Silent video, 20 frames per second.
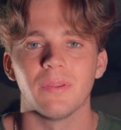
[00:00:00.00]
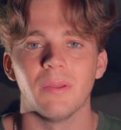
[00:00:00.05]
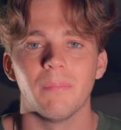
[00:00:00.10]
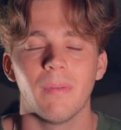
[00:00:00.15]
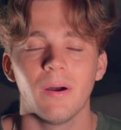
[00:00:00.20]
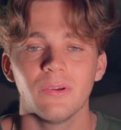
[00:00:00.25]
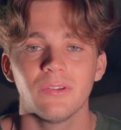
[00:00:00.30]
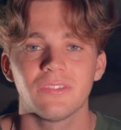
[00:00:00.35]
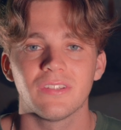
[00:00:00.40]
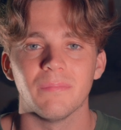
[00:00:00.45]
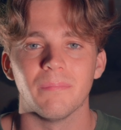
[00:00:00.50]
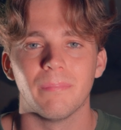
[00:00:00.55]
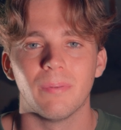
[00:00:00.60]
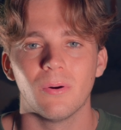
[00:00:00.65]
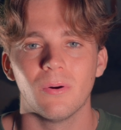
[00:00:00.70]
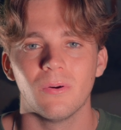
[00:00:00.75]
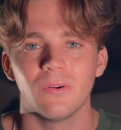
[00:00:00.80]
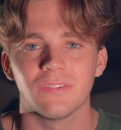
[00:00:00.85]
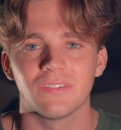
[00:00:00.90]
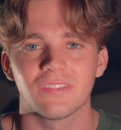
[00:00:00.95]
the most
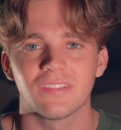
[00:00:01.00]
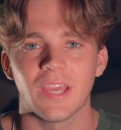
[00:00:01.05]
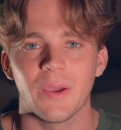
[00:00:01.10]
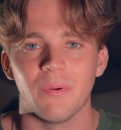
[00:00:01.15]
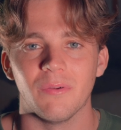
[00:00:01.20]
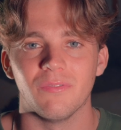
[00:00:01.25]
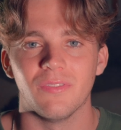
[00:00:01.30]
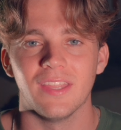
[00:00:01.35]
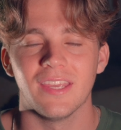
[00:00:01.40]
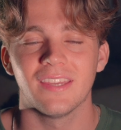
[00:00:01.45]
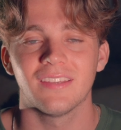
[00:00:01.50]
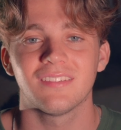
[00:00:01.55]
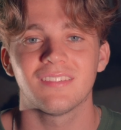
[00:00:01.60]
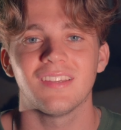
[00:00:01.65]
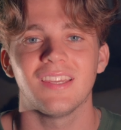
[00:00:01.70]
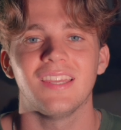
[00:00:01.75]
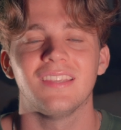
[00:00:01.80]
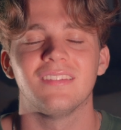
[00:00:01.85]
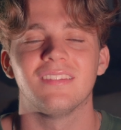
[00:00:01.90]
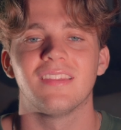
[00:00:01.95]
important step with this
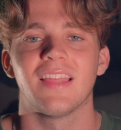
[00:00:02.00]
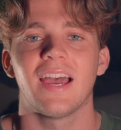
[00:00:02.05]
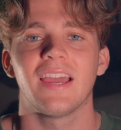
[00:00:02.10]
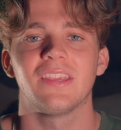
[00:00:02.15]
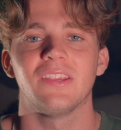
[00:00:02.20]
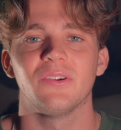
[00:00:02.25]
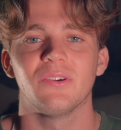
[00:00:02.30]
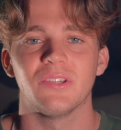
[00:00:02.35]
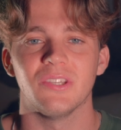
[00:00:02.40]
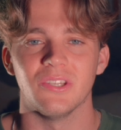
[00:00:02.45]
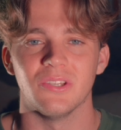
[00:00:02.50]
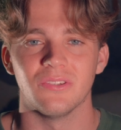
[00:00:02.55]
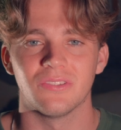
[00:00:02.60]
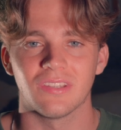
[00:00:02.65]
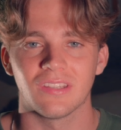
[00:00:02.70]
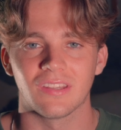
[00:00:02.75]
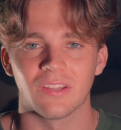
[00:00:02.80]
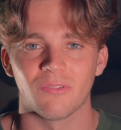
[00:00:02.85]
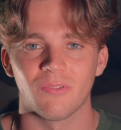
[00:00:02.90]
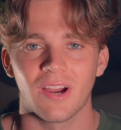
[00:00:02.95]
is that you're
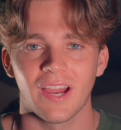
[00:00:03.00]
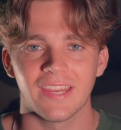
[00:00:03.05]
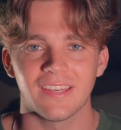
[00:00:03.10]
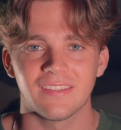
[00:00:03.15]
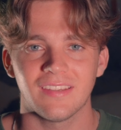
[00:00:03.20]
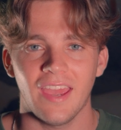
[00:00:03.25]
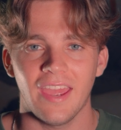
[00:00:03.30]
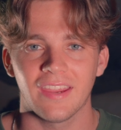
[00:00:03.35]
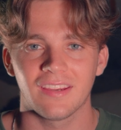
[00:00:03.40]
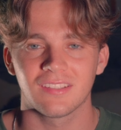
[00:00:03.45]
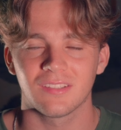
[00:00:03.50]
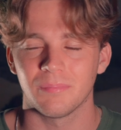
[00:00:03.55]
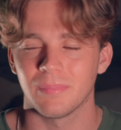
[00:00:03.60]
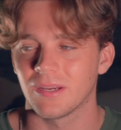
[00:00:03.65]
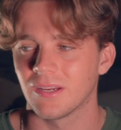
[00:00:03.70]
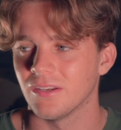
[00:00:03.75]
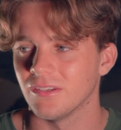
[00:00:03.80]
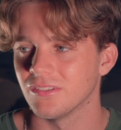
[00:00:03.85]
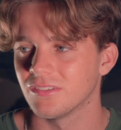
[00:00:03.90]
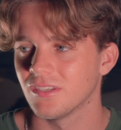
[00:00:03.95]
using the right text,
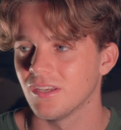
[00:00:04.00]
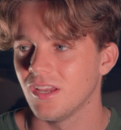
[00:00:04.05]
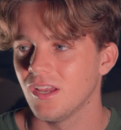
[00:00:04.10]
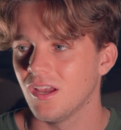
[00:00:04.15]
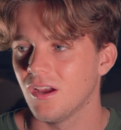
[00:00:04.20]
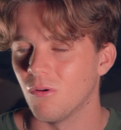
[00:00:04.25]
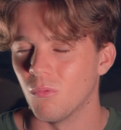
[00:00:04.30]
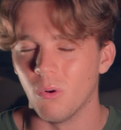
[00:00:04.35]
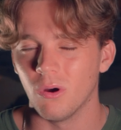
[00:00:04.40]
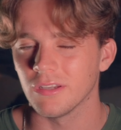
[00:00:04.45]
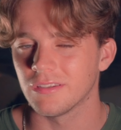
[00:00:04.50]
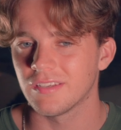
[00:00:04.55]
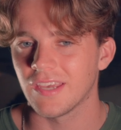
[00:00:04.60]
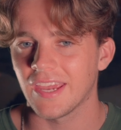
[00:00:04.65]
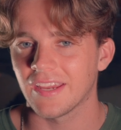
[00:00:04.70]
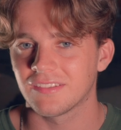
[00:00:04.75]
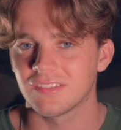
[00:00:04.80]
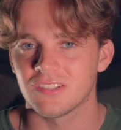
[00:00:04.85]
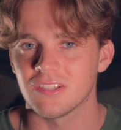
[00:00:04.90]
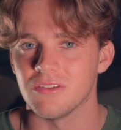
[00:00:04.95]
because what
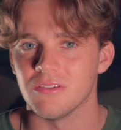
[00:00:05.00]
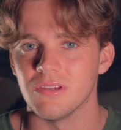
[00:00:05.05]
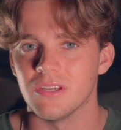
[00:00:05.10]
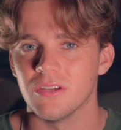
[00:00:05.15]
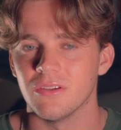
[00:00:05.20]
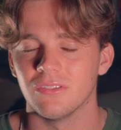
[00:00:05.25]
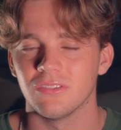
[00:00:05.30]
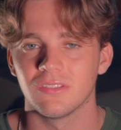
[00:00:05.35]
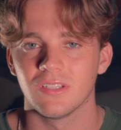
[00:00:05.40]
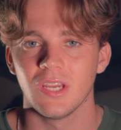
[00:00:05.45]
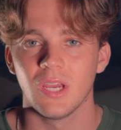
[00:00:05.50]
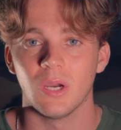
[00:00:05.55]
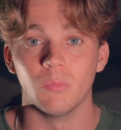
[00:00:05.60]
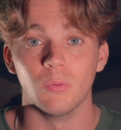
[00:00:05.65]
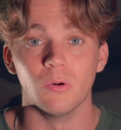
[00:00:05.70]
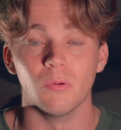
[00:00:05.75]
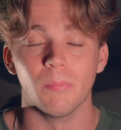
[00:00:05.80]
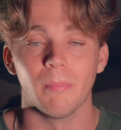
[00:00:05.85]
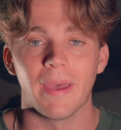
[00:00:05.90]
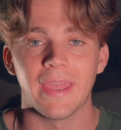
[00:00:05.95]
text you use
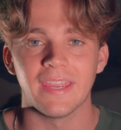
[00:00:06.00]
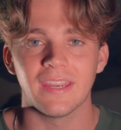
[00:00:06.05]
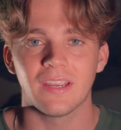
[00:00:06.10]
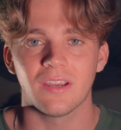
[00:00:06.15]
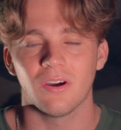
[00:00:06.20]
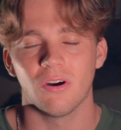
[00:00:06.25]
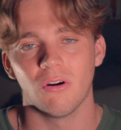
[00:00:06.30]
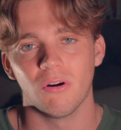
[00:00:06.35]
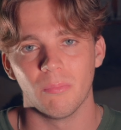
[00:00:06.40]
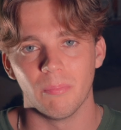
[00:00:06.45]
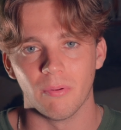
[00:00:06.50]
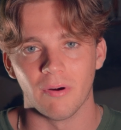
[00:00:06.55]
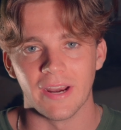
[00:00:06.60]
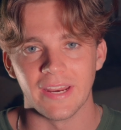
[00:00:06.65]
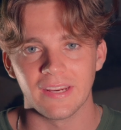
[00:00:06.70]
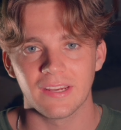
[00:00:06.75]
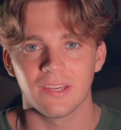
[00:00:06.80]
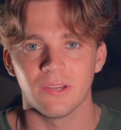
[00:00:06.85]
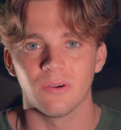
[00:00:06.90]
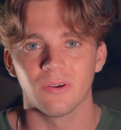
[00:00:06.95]
will make or
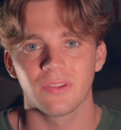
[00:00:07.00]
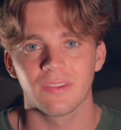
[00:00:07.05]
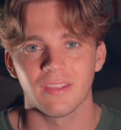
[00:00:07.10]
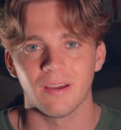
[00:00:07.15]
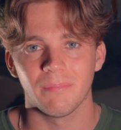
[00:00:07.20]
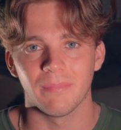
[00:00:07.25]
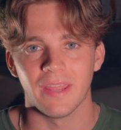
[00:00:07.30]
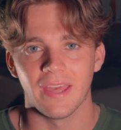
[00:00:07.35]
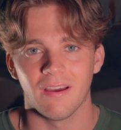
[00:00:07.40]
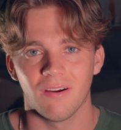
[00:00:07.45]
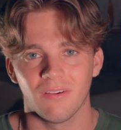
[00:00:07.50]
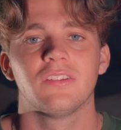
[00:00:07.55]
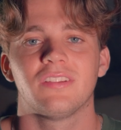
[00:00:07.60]
break your thumbnail.